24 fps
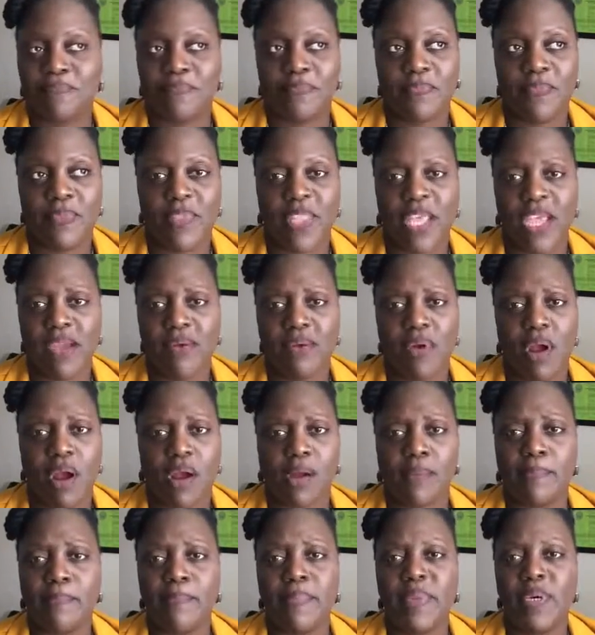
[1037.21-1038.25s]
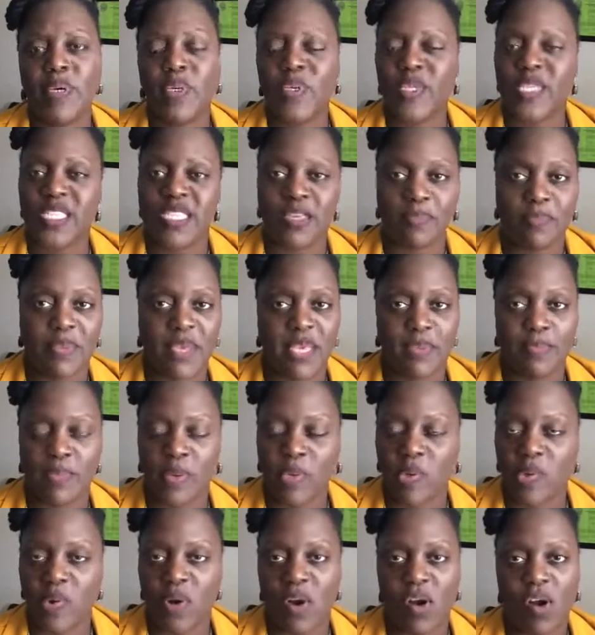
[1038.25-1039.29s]
there are millions of
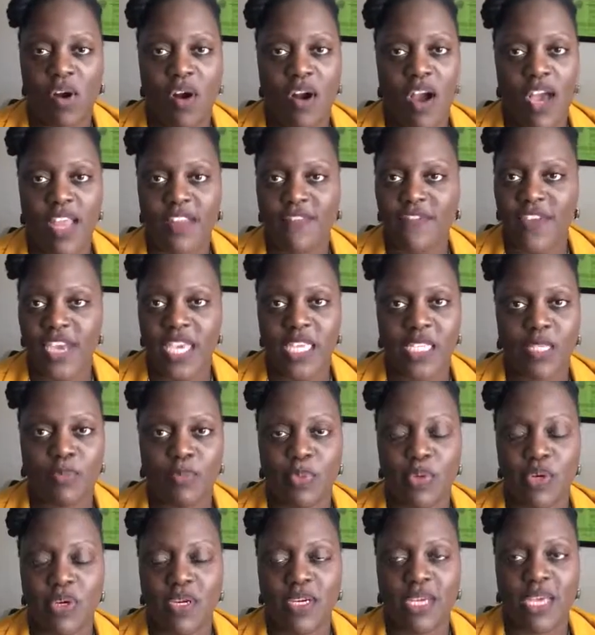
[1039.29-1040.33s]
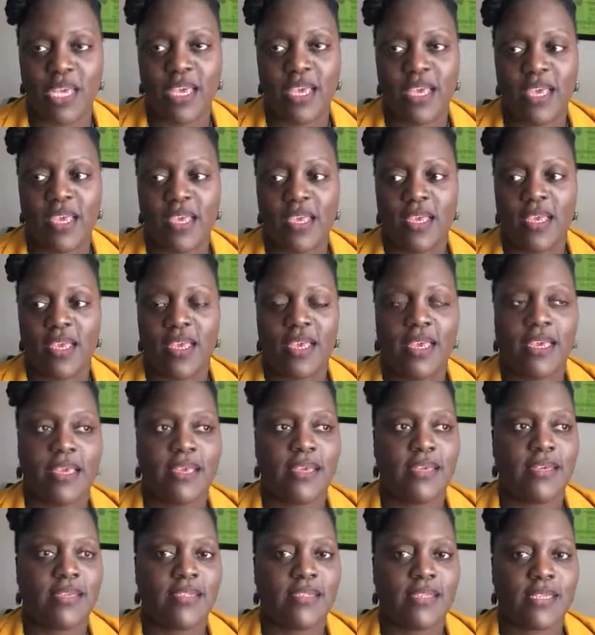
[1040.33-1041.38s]
people on Facebook,
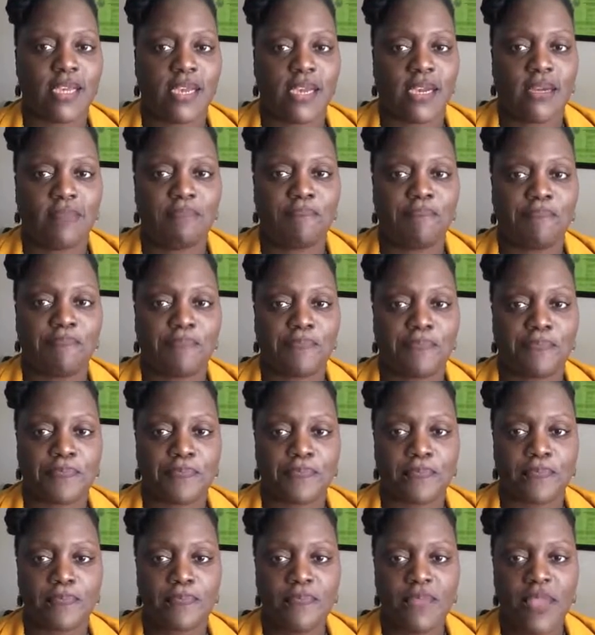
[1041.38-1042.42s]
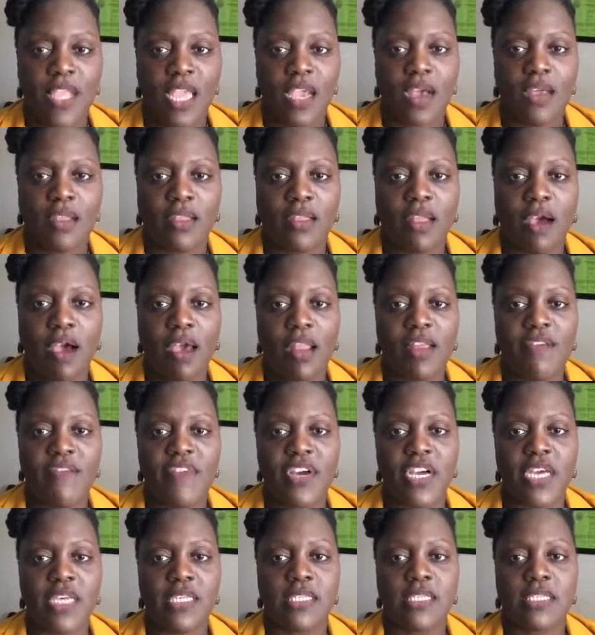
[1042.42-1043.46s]
and a lot of
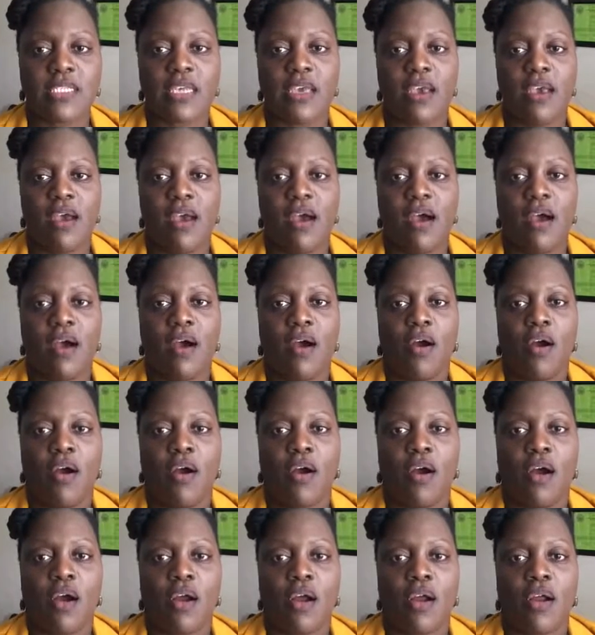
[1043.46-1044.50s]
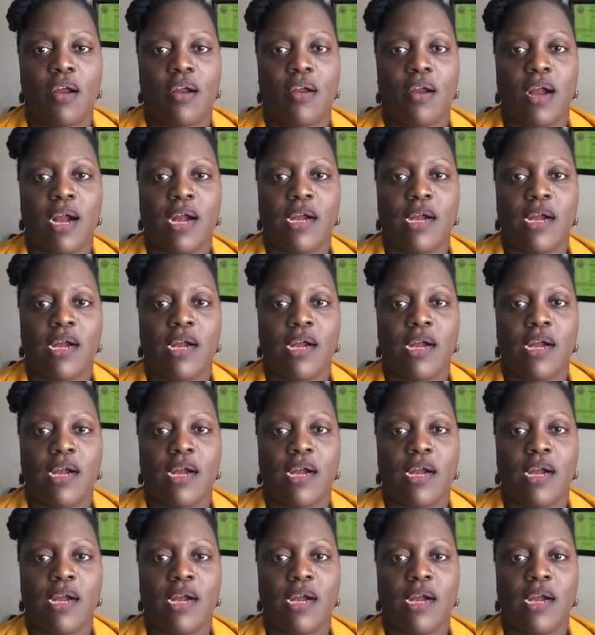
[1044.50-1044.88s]
us are